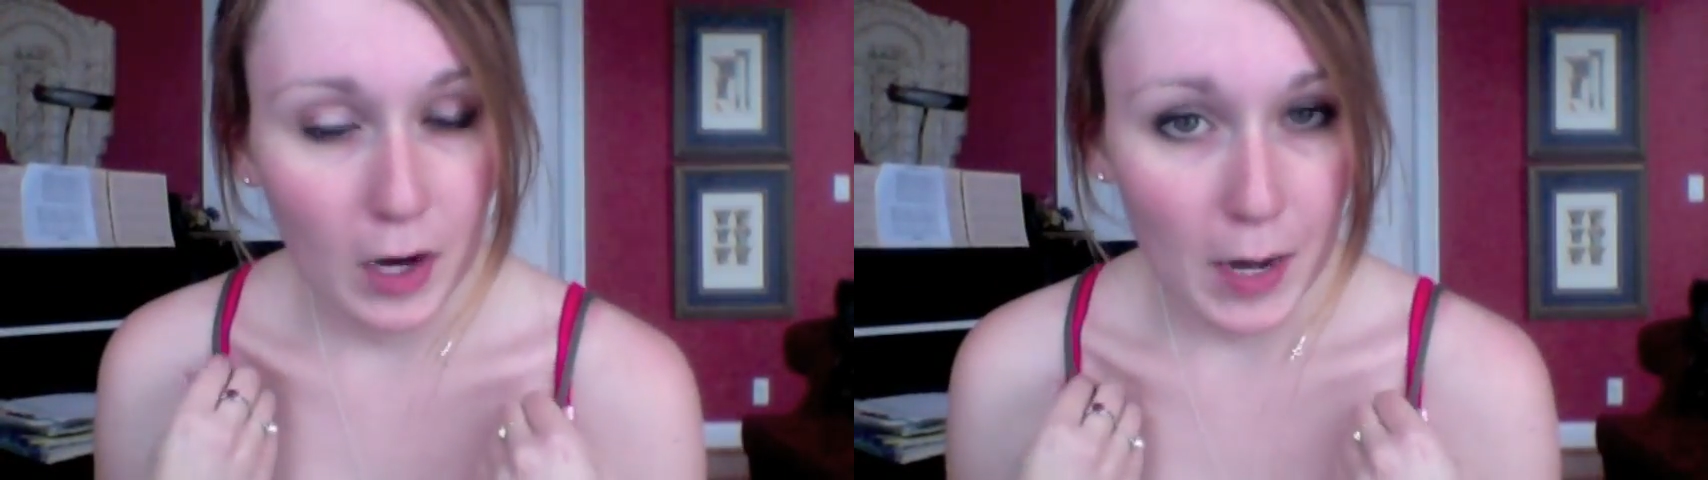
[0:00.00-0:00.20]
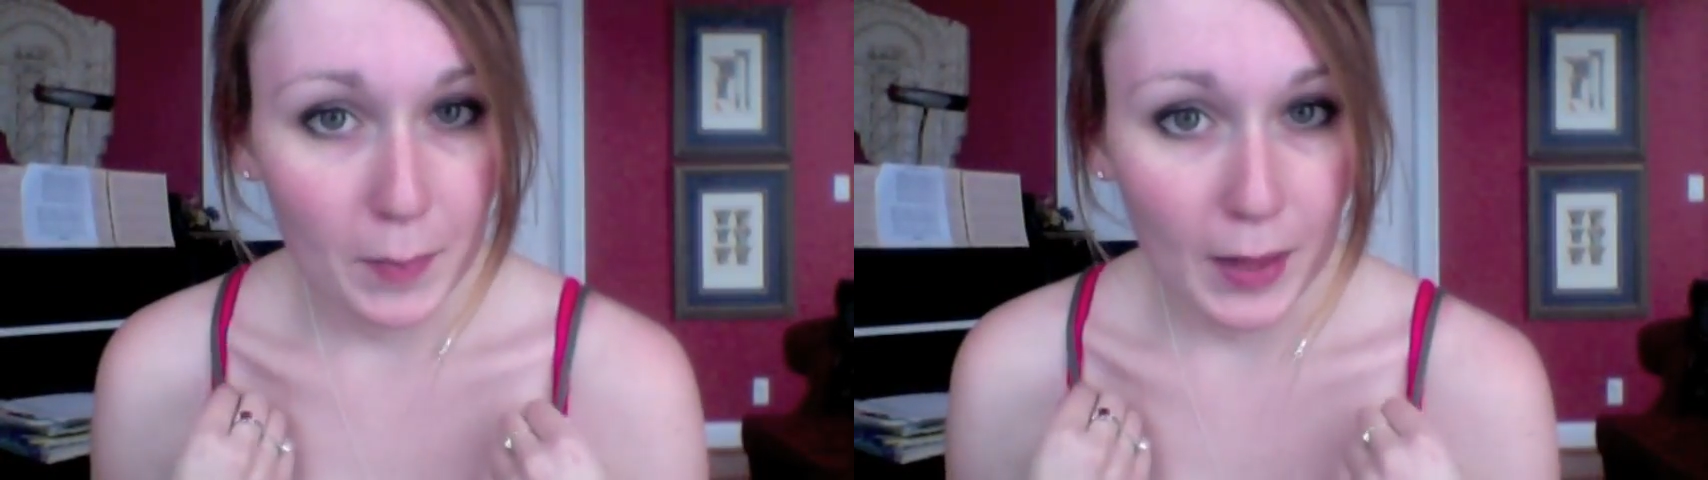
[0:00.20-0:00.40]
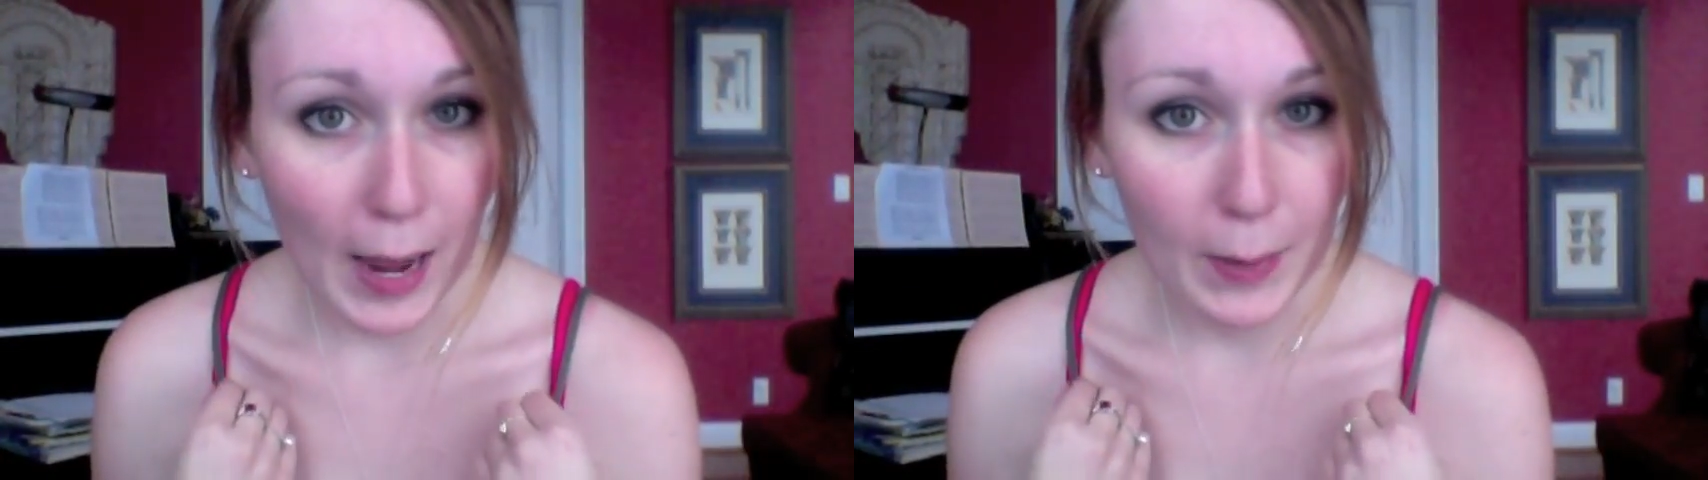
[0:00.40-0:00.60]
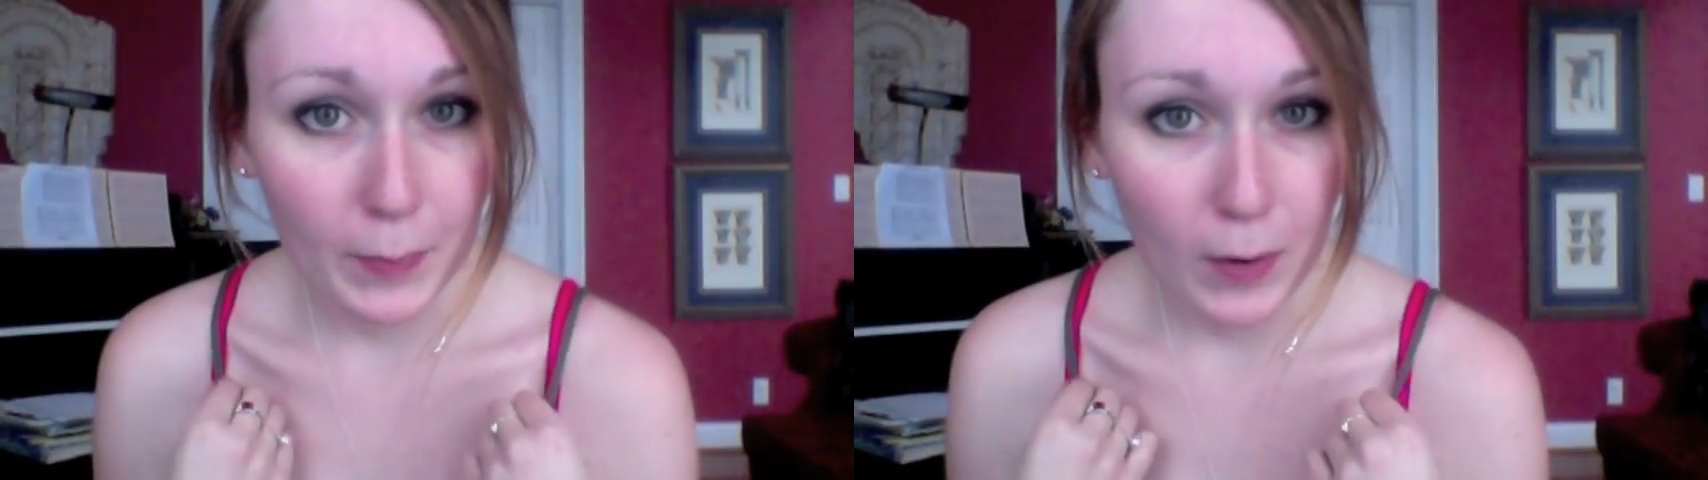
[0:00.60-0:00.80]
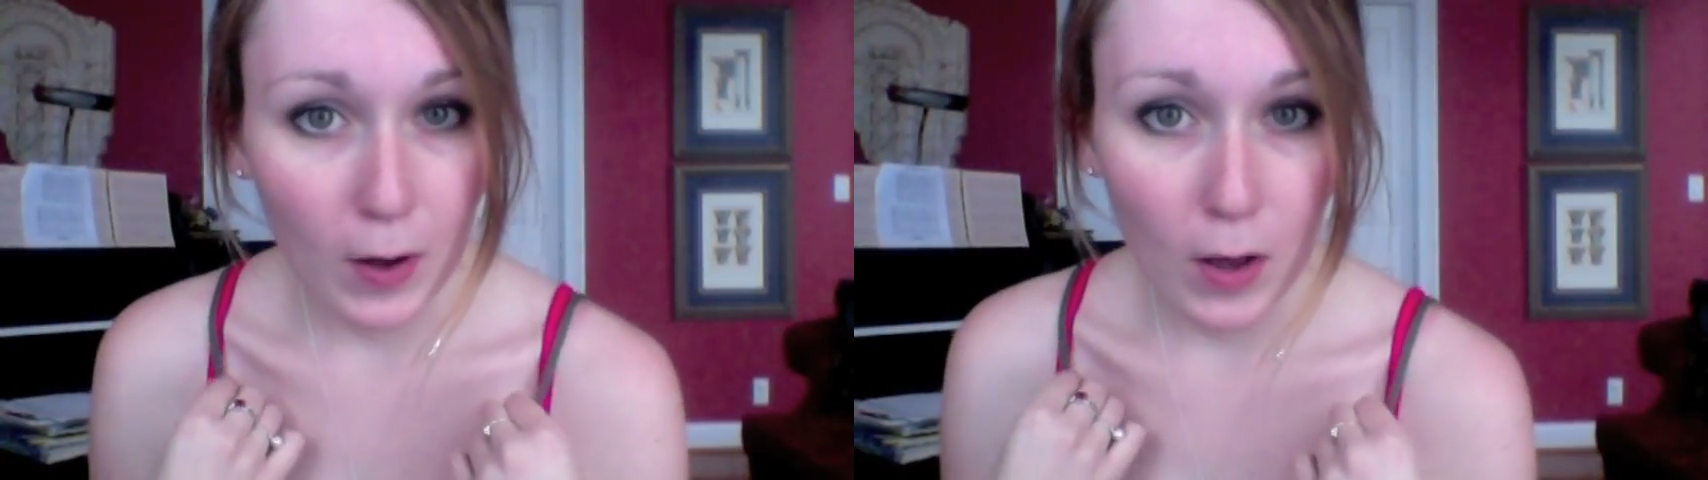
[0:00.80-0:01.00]
a black
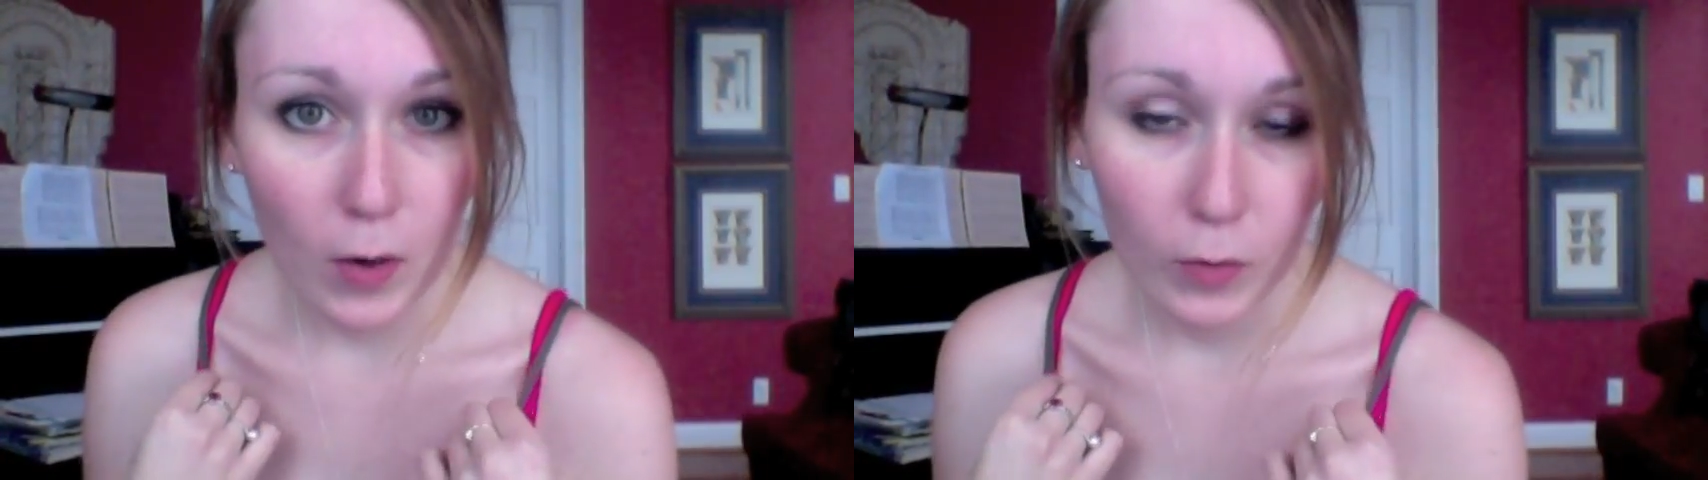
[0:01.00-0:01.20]
bra,